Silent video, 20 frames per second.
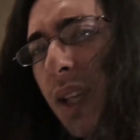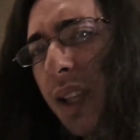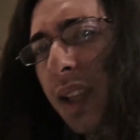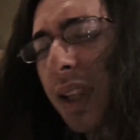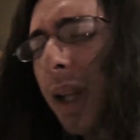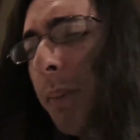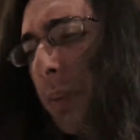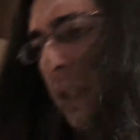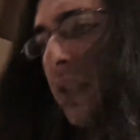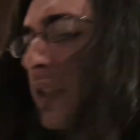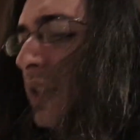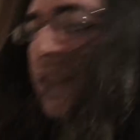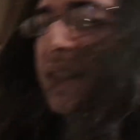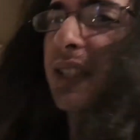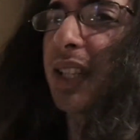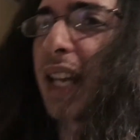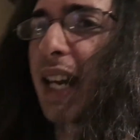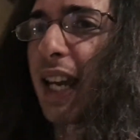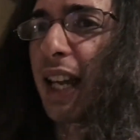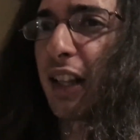let me just
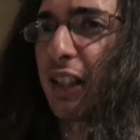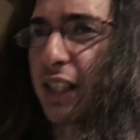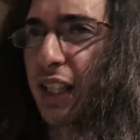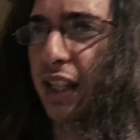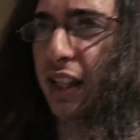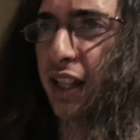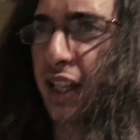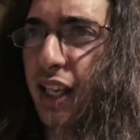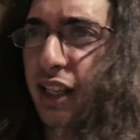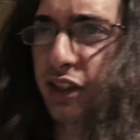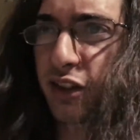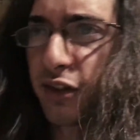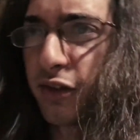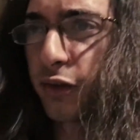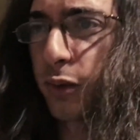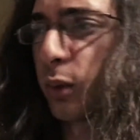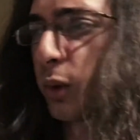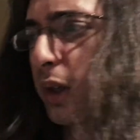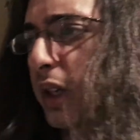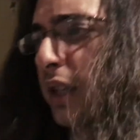tell you this,
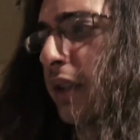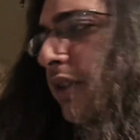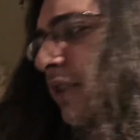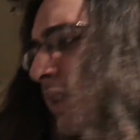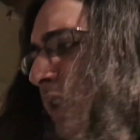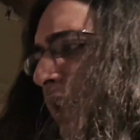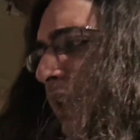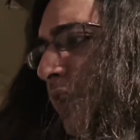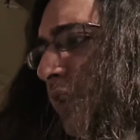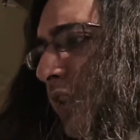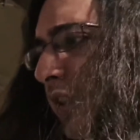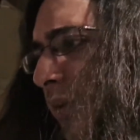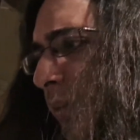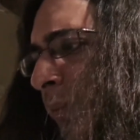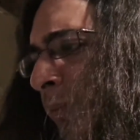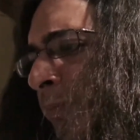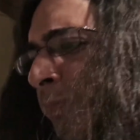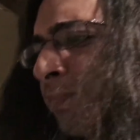for instance.